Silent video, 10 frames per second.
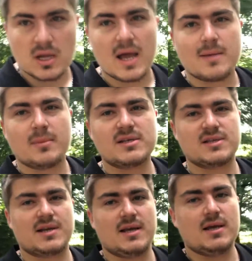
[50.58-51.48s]
And
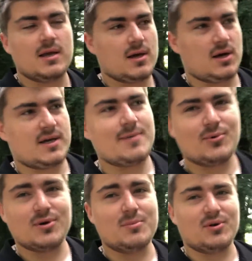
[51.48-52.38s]
basically, I kept
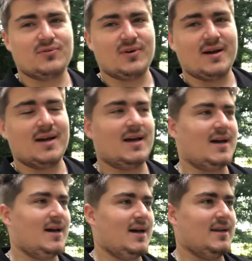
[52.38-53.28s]
wanting to modify it,
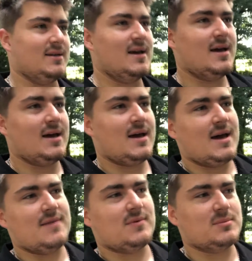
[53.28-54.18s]
and
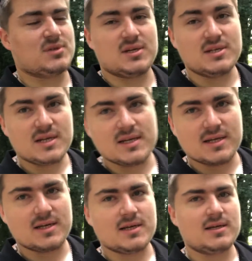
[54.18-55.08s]
everyone was like, you need
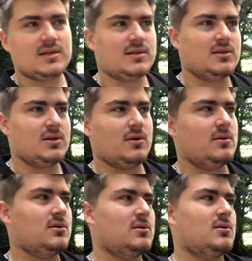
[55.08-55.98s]
it, you know,
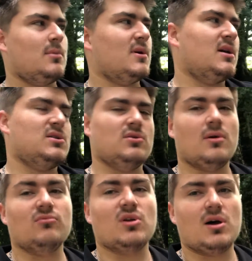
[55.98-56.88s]
you can't make it too
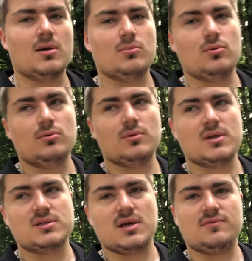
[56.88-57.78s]
unreliable and all
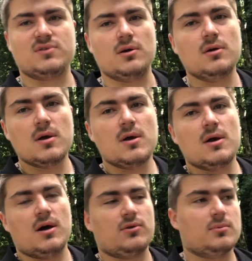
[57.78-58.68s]
that stuff. So
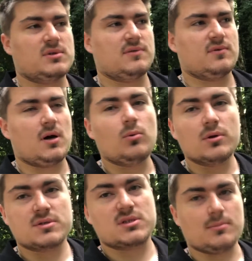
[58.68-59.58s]
I thought to myself, I
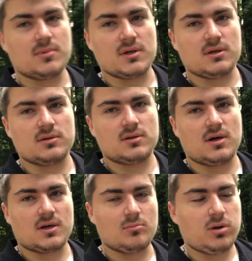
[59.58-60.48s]
want something that
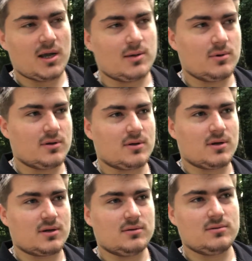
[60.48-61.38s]
I can play with and I
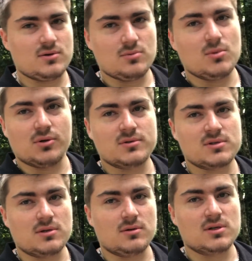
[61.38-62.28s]
can do mods
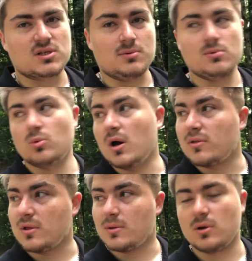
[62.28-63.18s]
to, and it's going to be
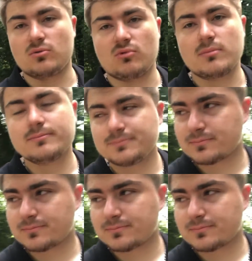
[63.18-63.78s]
worth it in the long run.